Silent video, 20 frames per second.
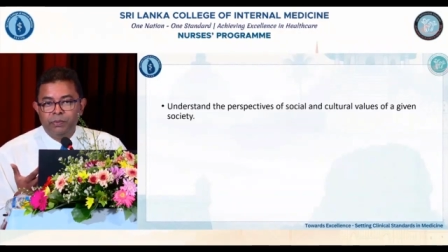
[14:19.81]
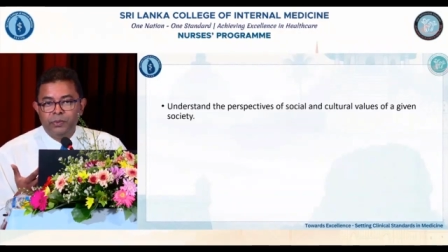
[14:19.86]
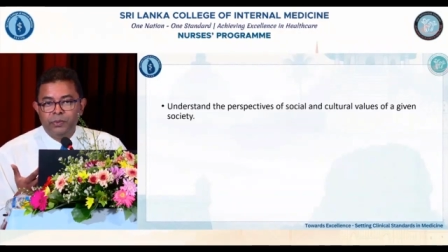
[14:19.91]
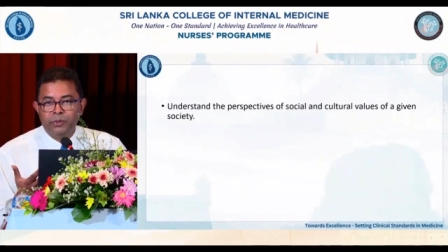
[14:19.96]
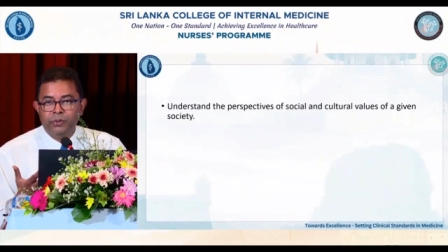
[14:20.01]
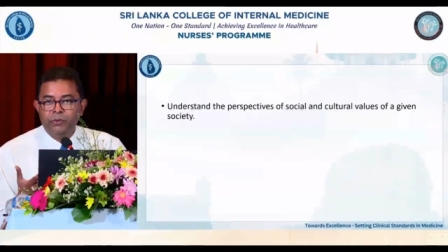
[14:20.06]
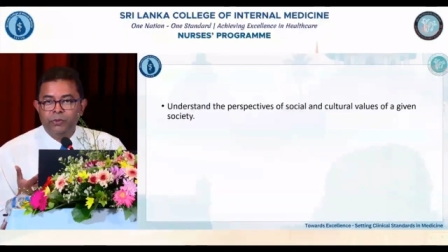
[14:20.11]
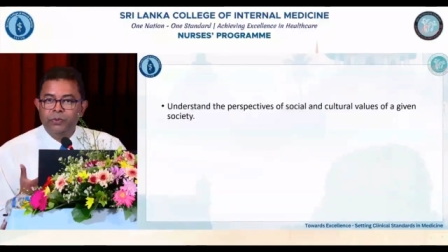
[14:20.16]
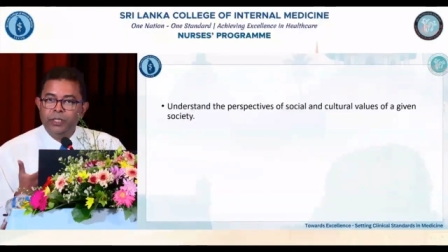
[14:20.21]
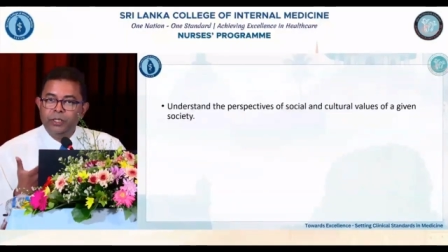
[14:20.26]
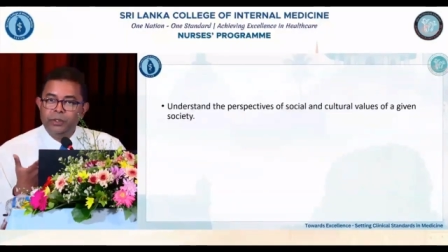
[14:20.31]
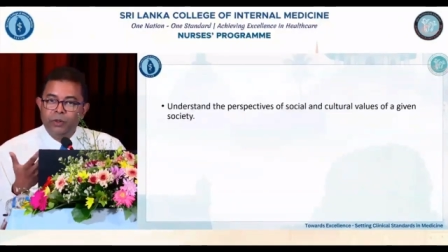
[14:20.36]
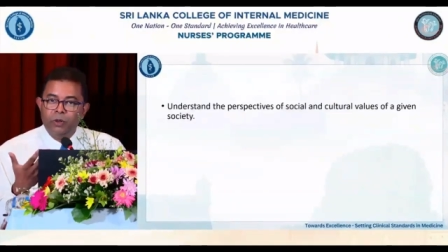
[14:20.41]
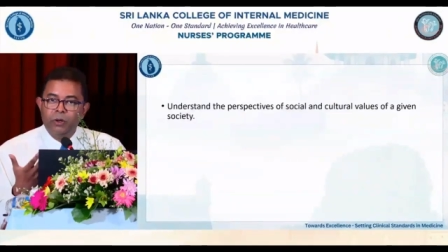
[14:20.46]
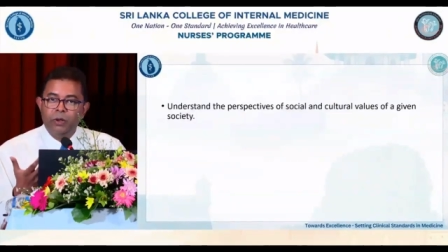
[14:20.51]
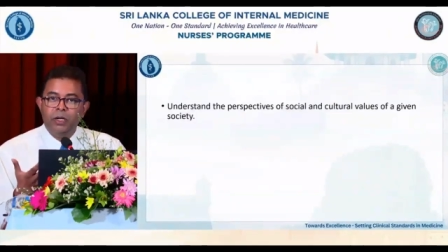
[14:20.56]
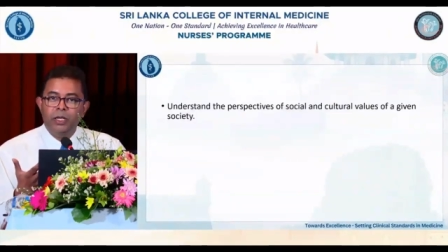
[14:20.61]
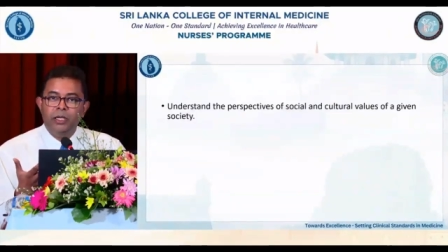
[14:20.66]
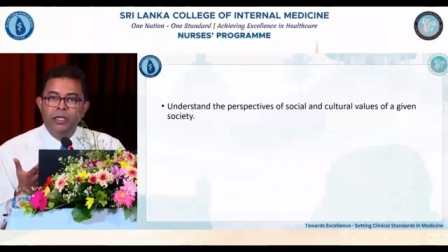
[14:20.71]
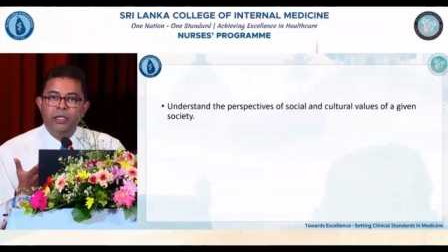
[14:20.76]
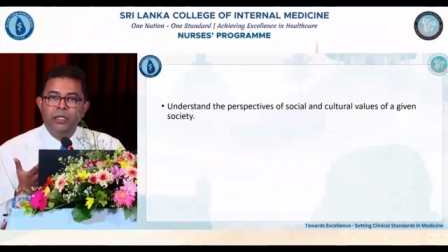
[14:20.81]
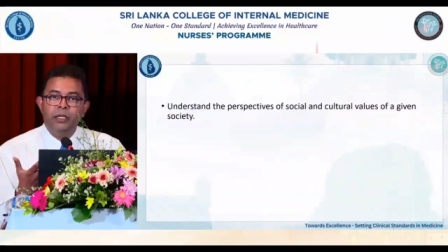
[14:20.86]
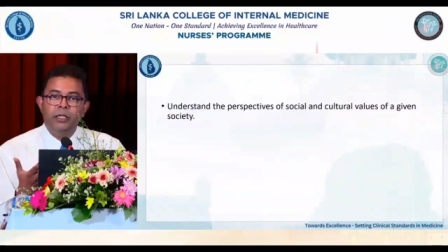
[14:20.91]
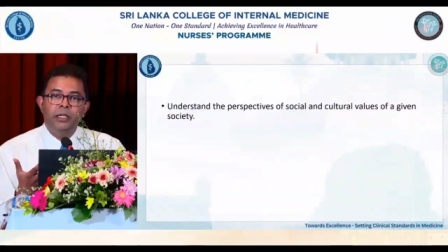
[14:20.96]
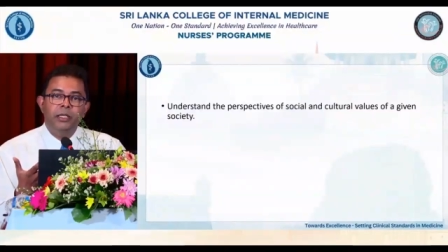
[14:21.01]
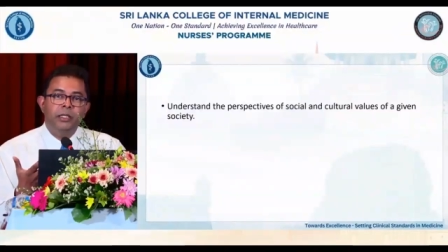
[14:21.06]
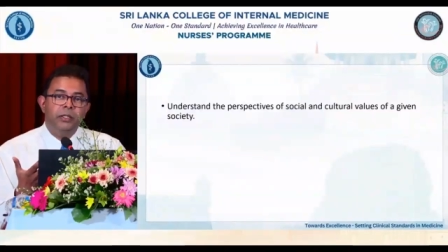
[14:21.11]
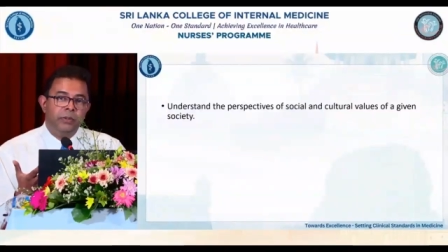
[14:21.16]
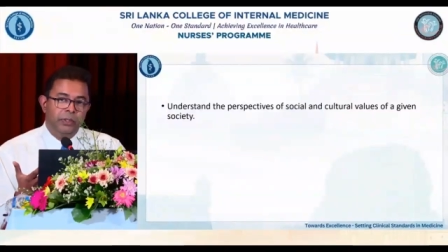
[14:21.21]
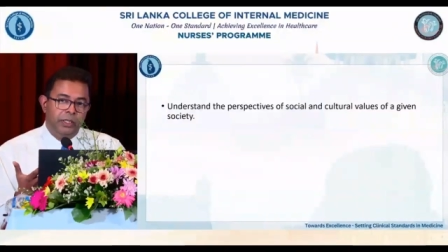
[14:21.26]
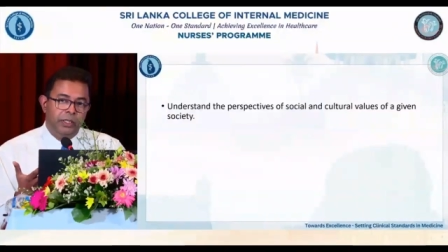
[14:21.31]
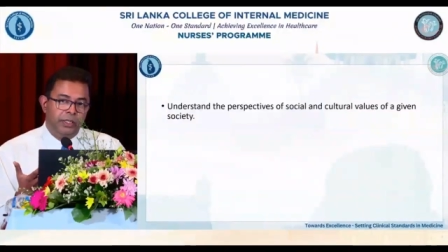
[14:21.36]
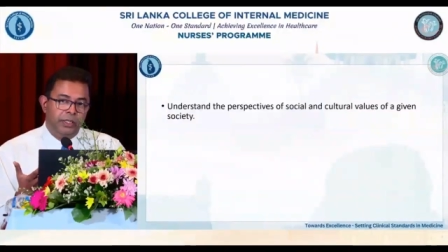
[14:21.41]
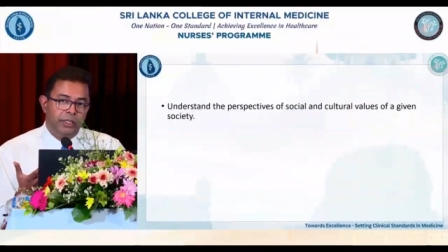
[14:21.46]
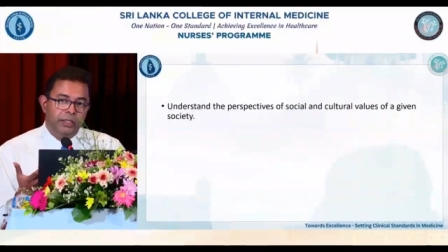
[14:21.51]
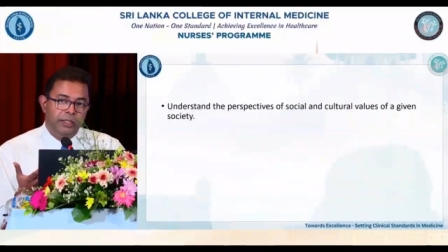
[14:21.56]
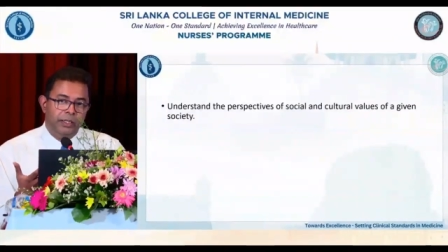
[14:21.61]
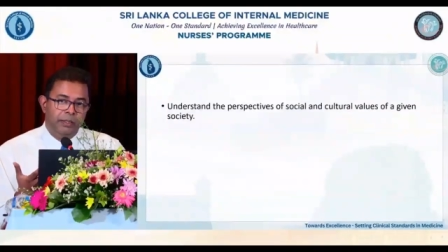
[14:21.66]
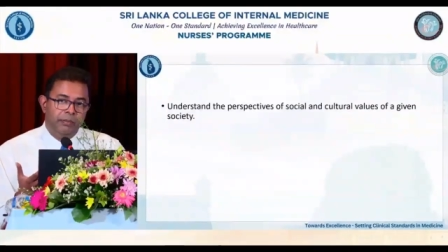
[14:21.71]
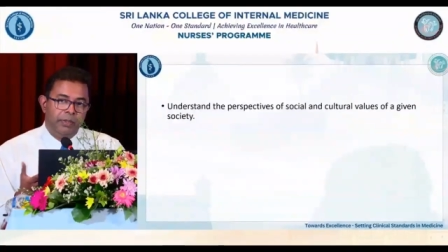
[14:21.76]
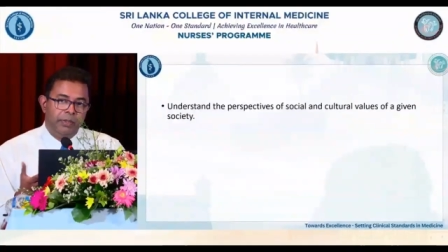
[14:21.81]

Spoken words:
So we all adhere to these.